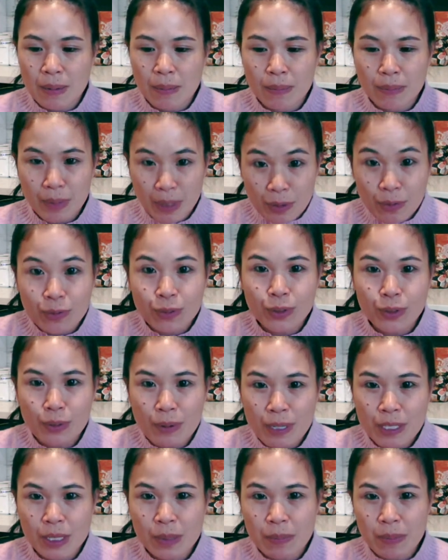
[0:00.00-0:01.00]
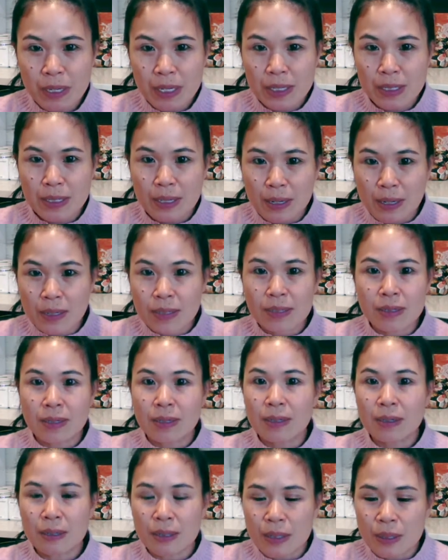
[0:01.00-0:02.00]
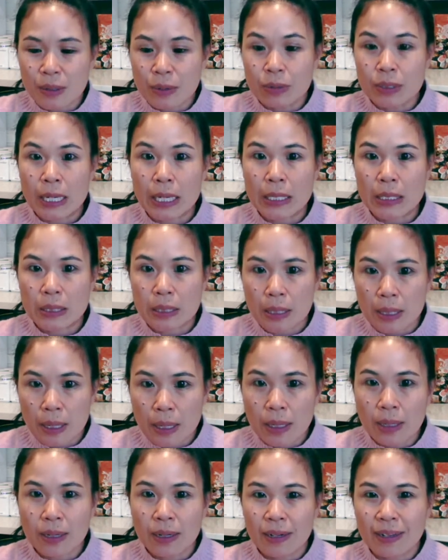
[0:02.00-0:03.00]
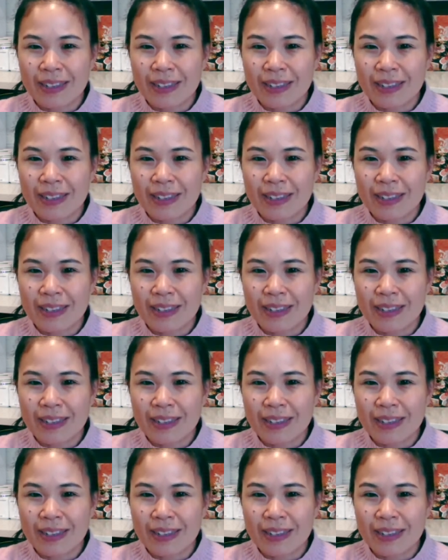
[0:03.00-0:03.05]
like food recipes, and I start, tasting it.